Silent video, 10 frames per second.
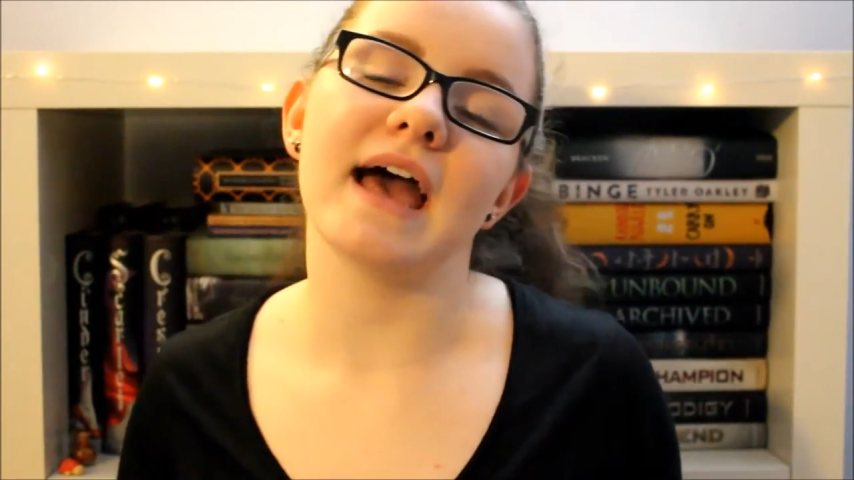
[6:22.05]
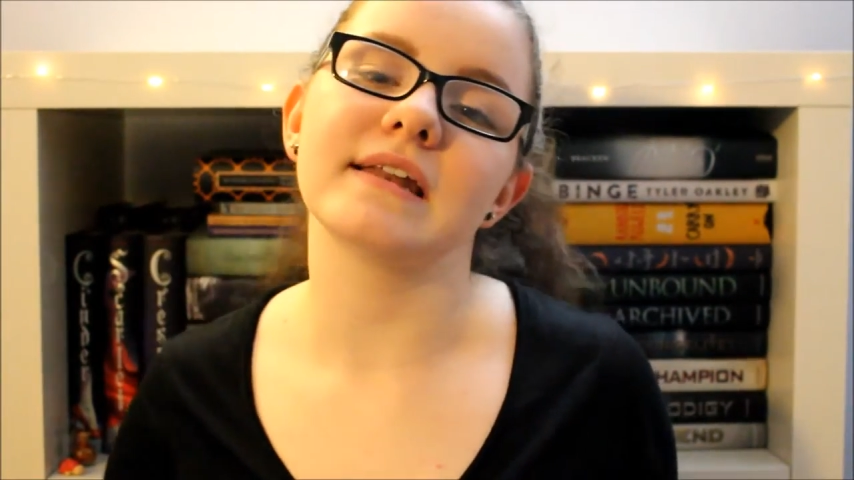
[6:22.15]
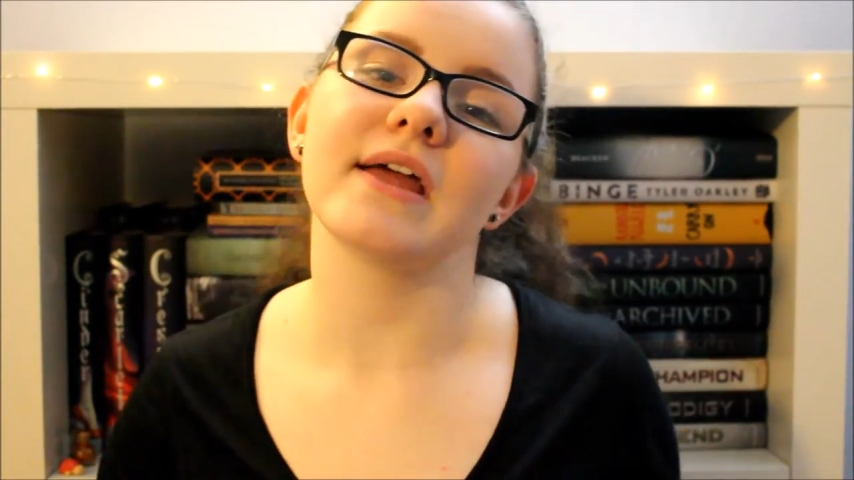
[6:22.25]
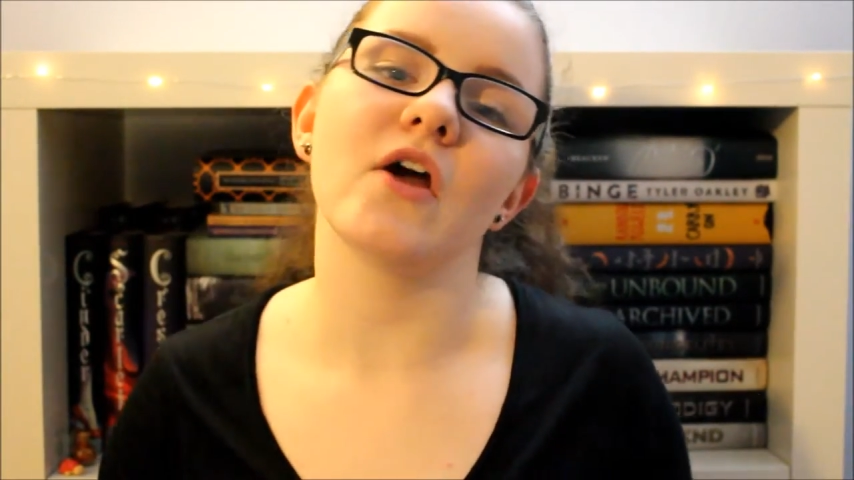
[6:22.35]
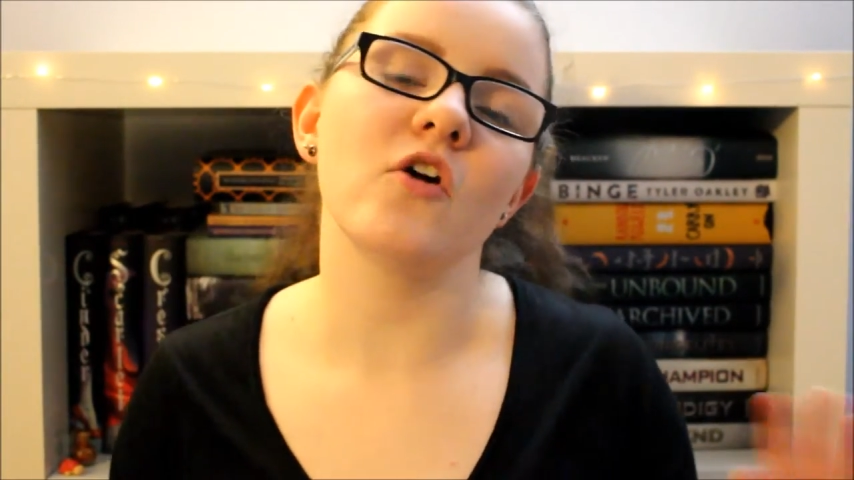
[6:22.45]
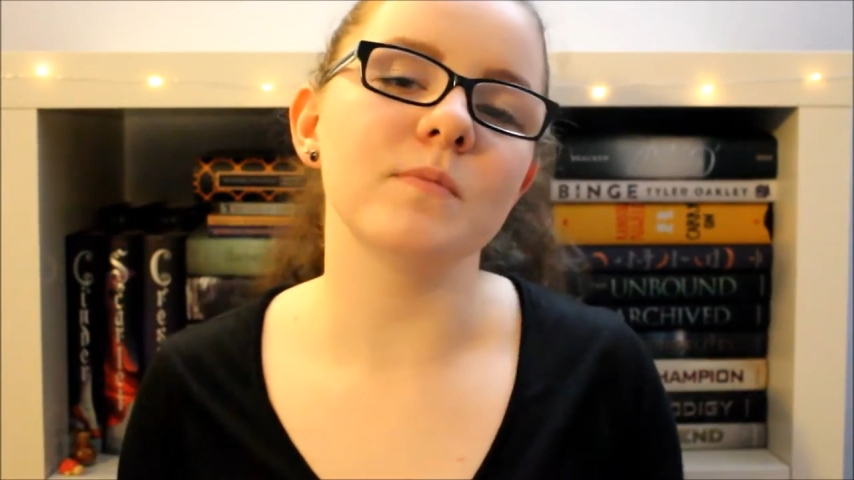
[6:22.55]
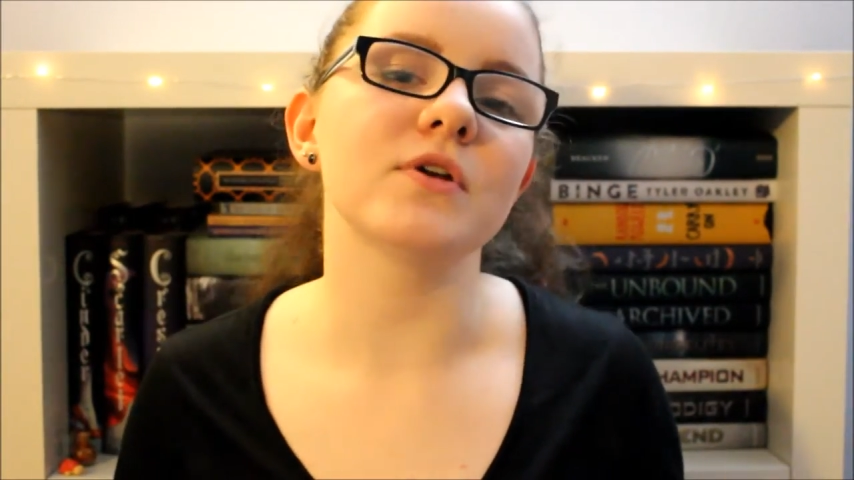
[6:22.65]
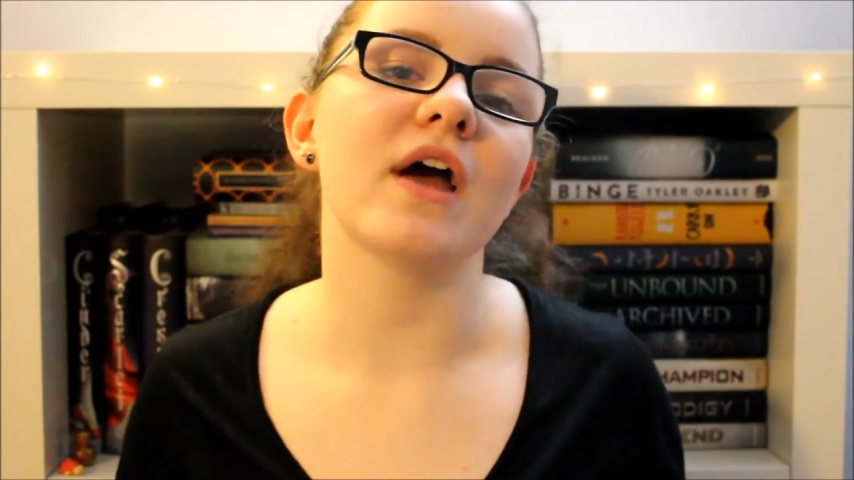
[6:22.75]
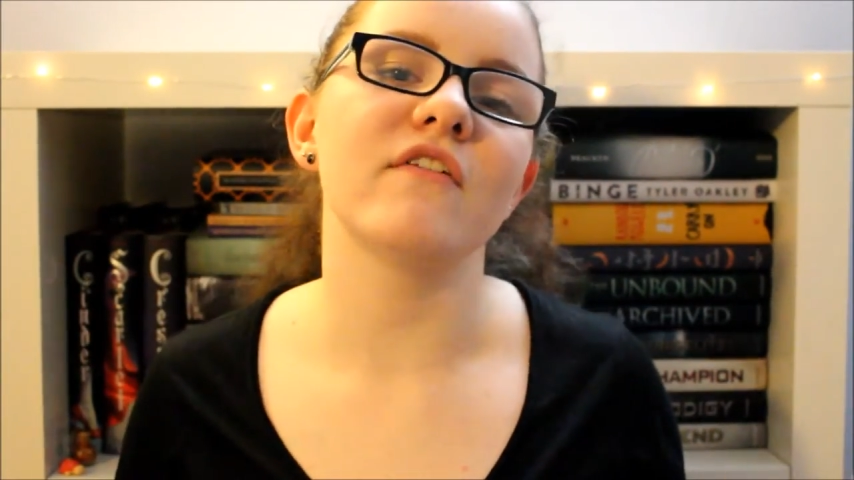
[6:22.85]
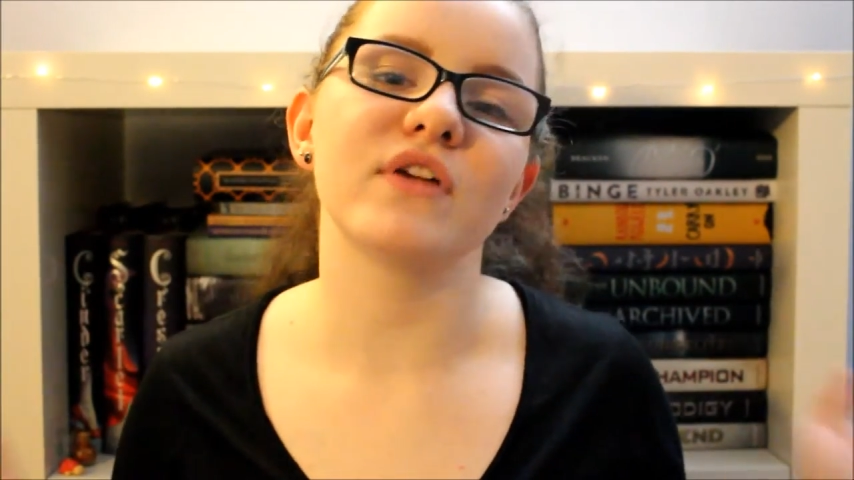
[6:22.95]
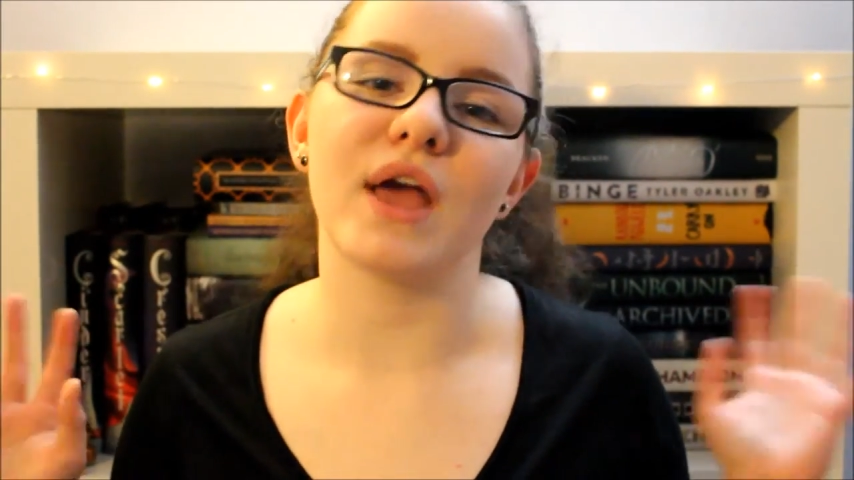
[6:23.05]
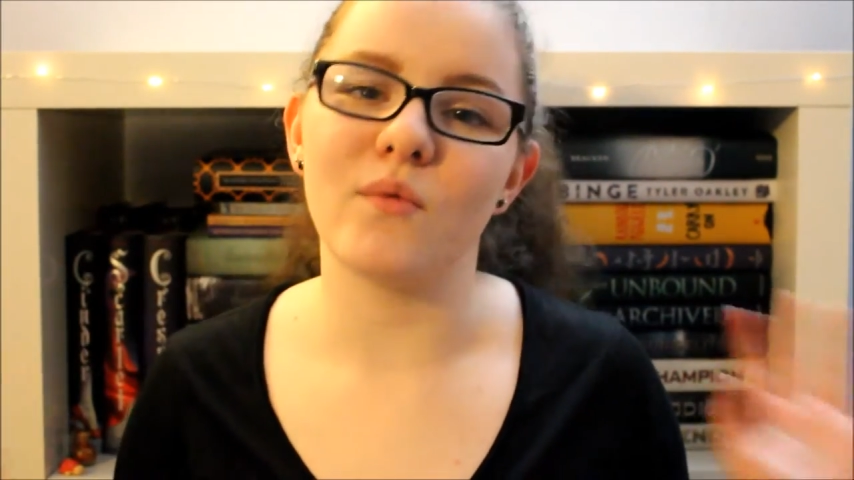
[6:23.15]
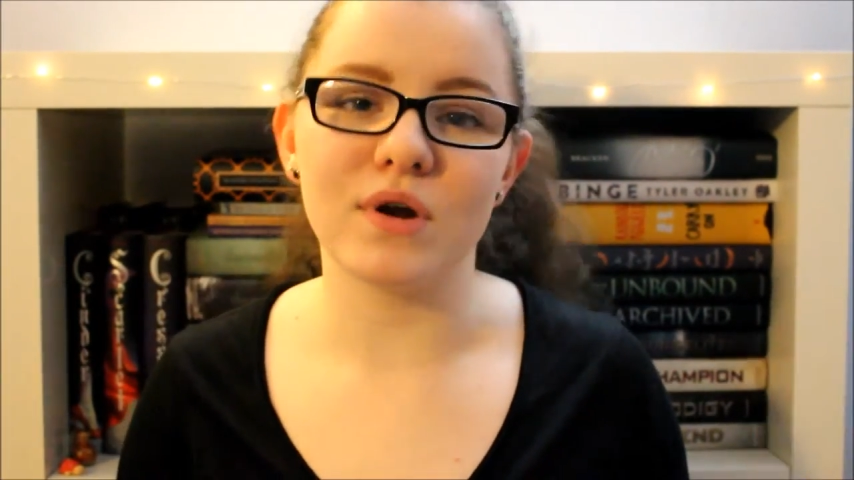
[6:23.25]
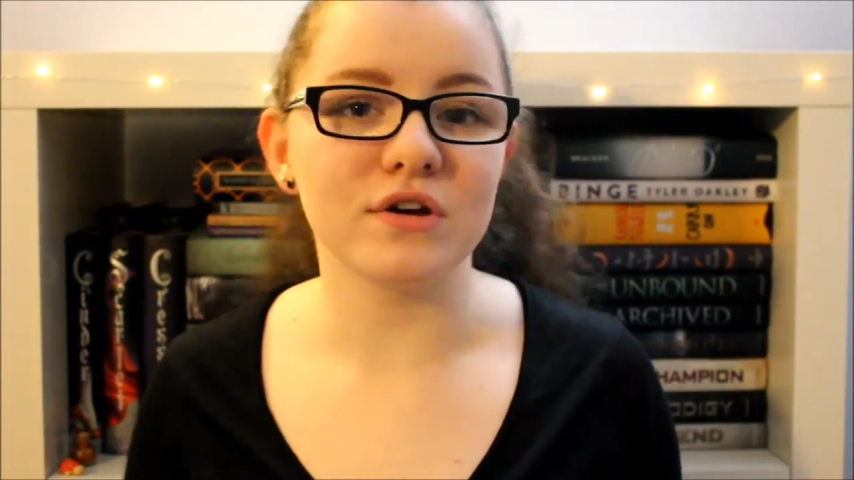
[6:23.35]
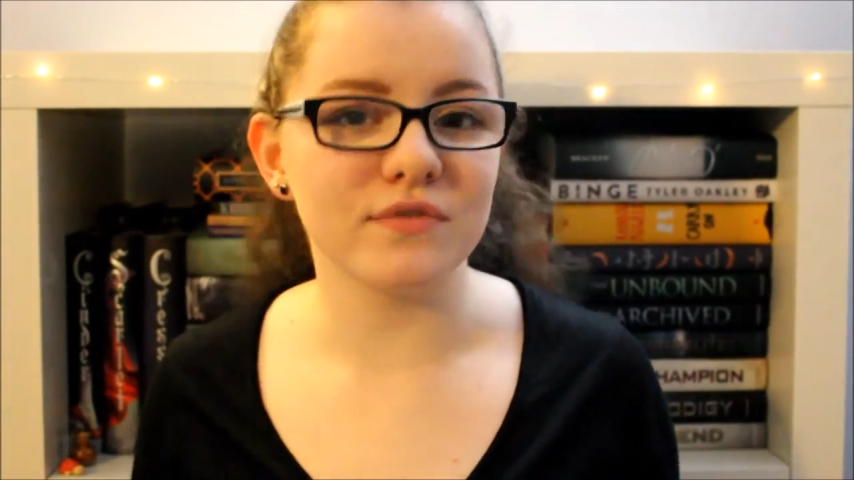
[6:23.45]
and I hope you're having a
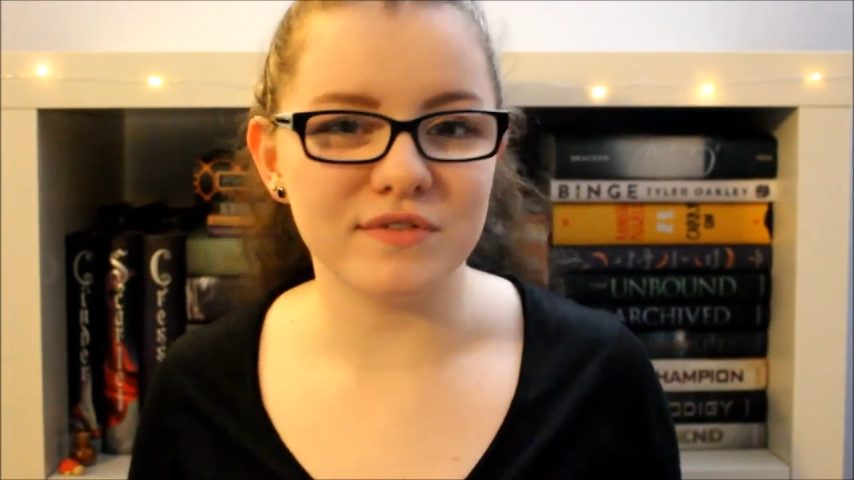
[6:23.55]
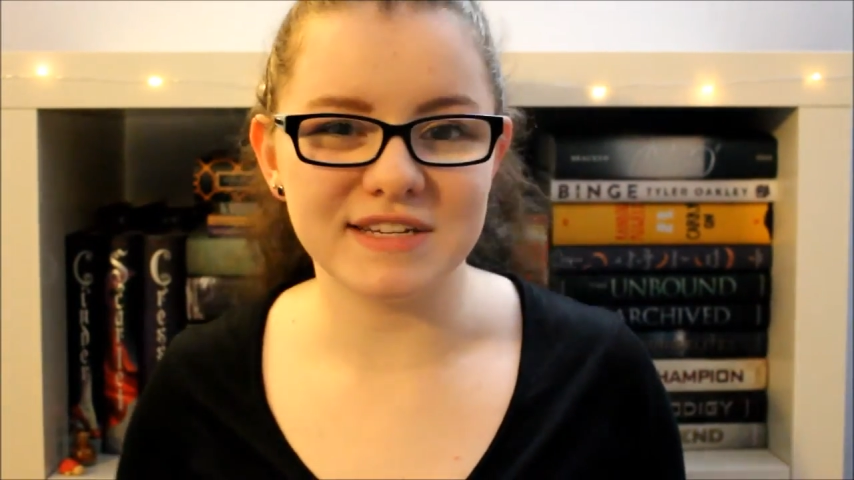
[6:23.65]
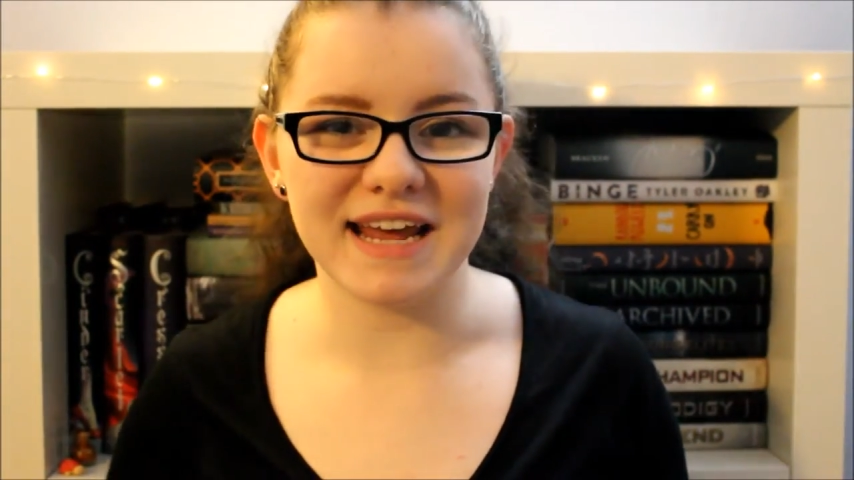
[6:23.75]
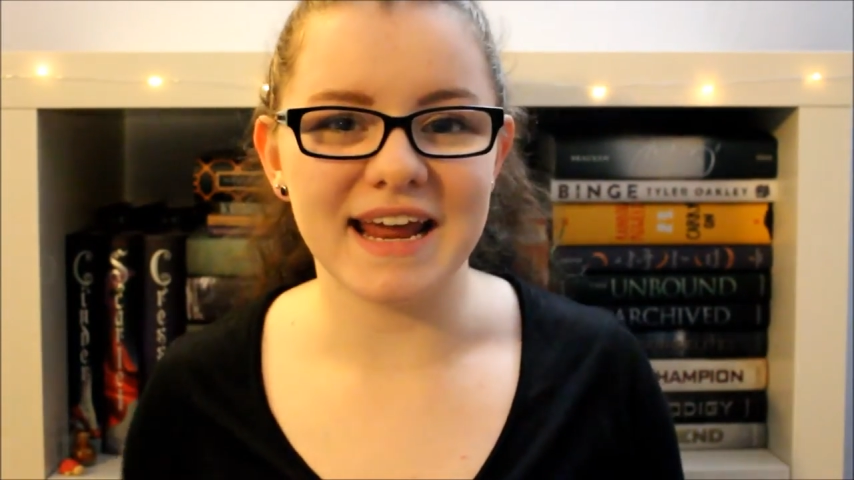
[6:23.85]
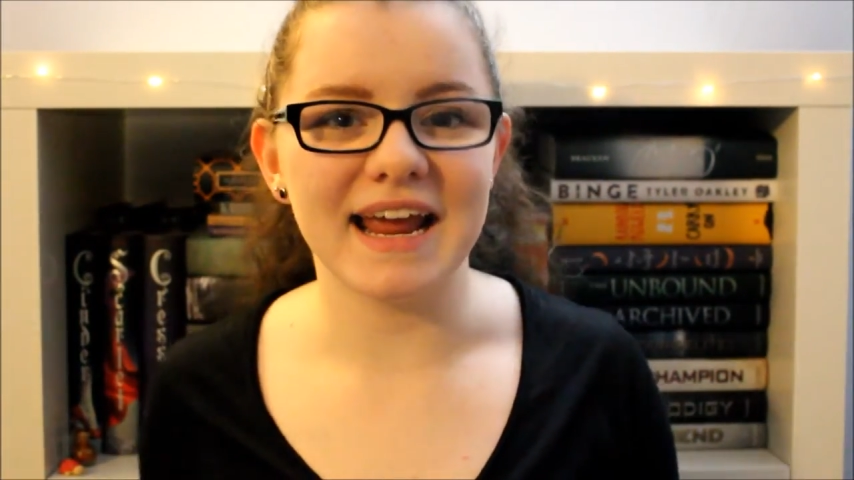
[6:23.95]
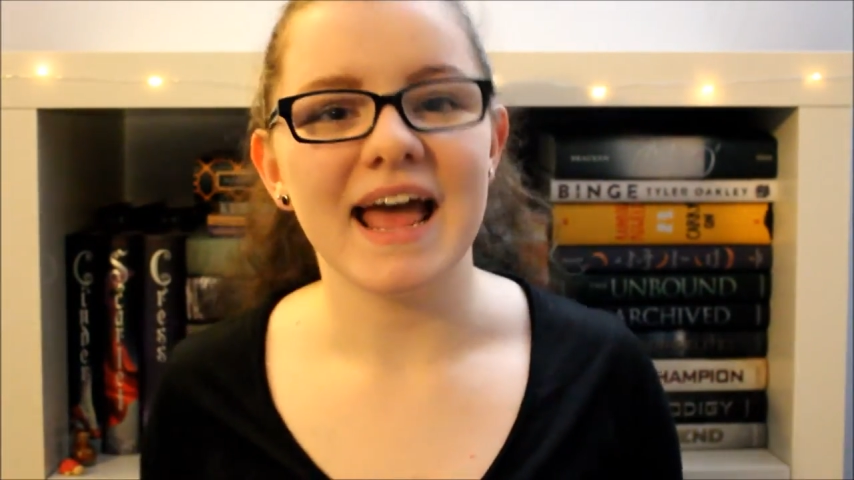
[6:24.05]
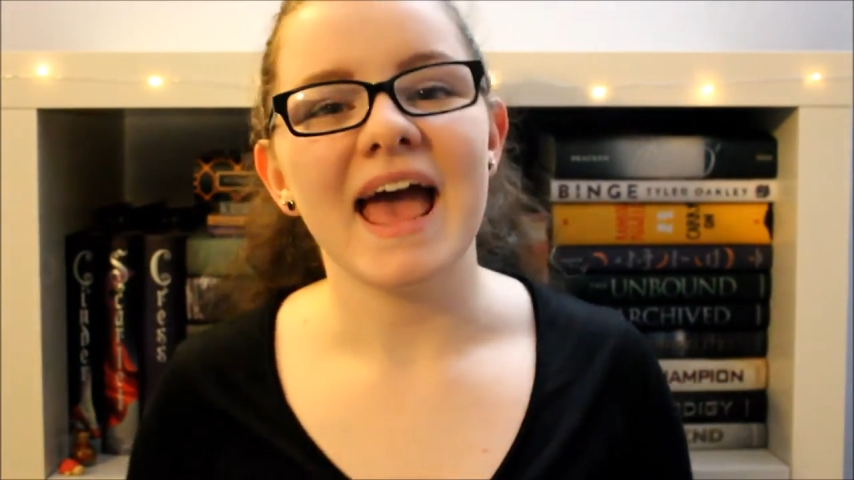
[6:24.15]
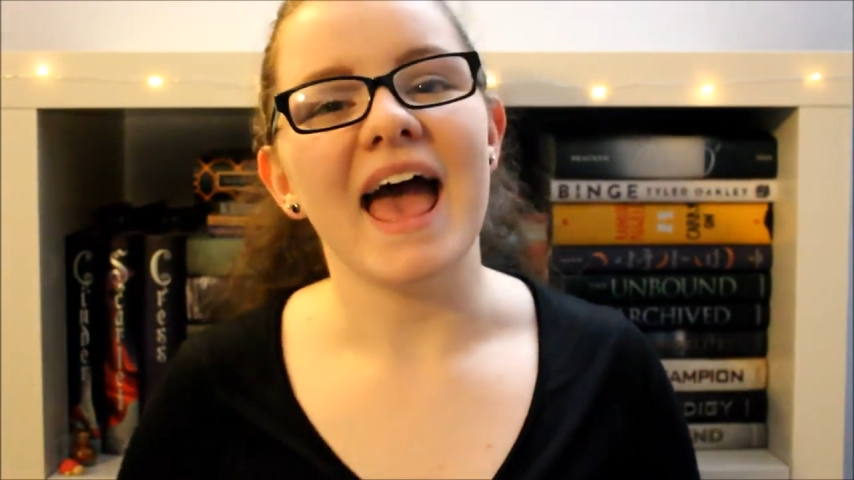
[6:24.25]
wonderful day,